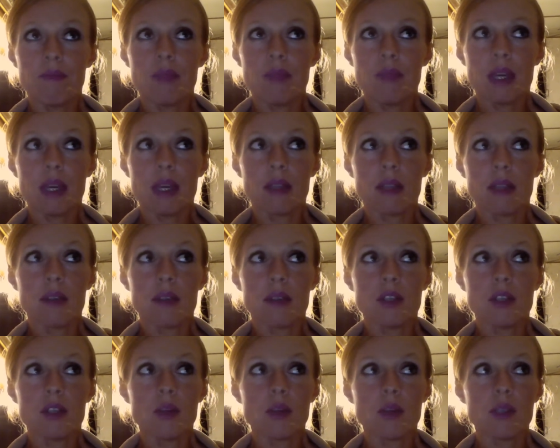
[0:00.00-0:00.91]
and
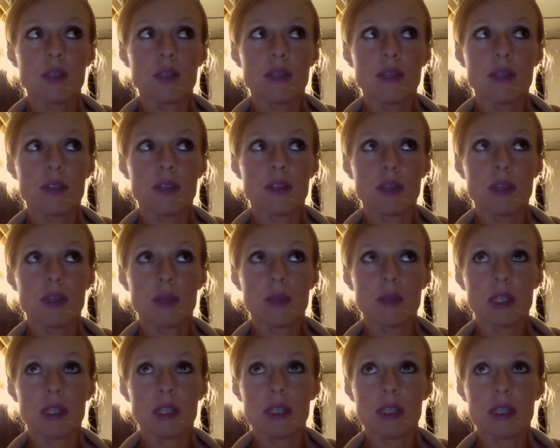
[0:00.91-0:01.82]
notes and everything
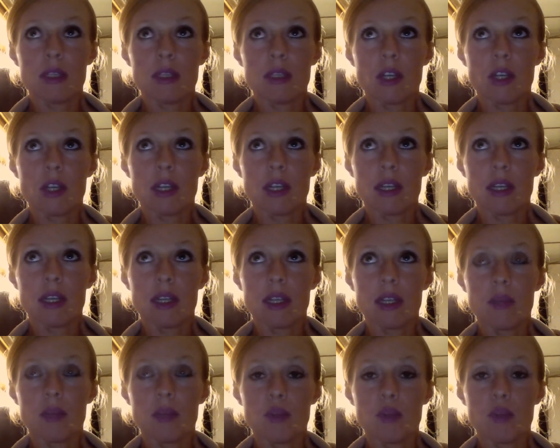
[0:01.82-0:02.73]
with it, not
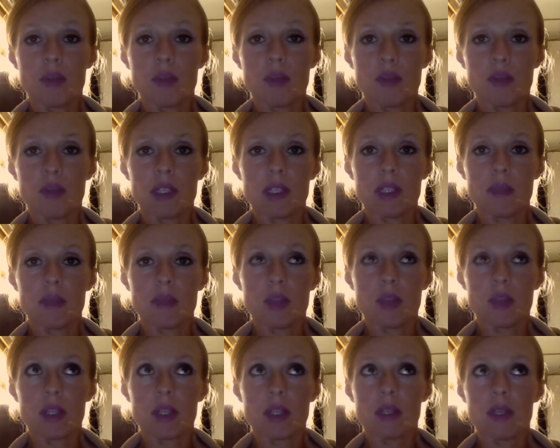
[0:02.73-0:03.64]
getting a pre-printed book.